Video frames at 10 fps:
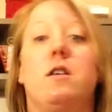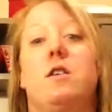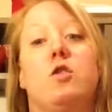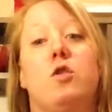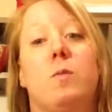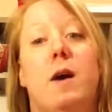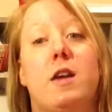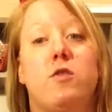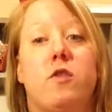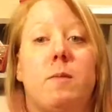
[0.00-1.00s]
too
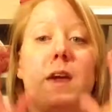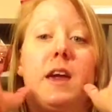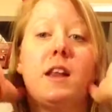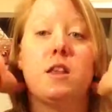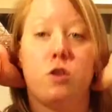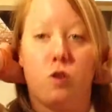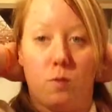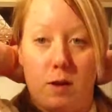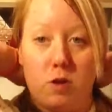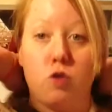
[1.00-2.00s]
much for me, and it's too
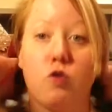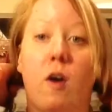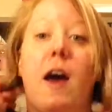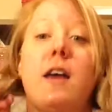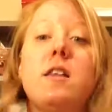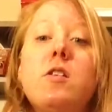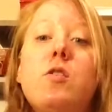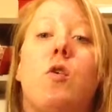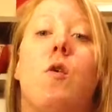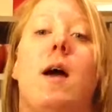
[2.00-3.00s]
much stress.
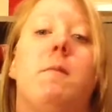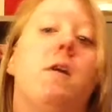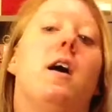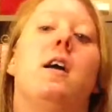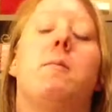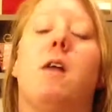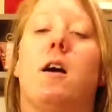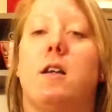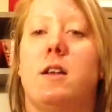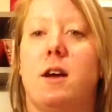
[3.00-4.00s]
So I'm not
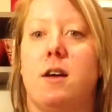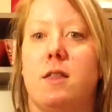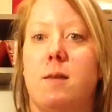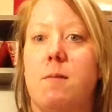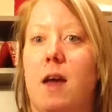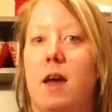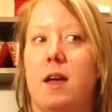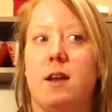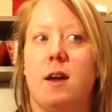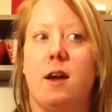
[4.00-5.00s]
going to tell them,
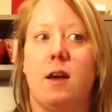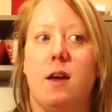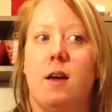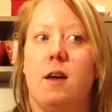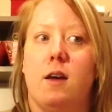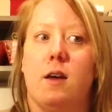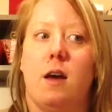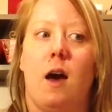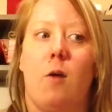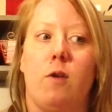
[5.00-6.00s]
and
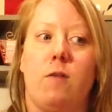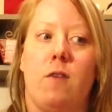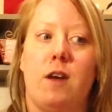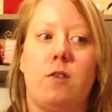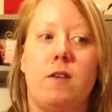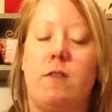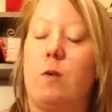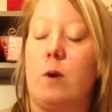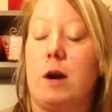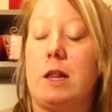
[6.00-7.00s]
I will find out if it
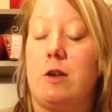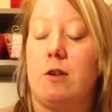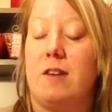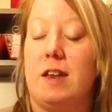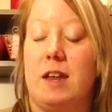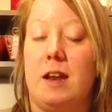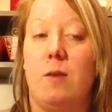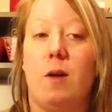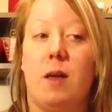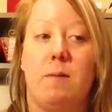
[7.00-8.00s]
works or if it didn't
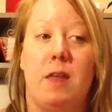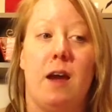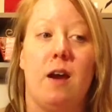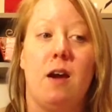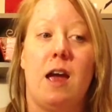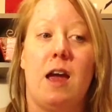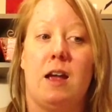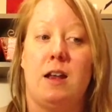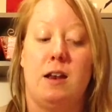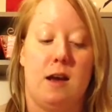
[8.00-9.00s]
while I'm there, and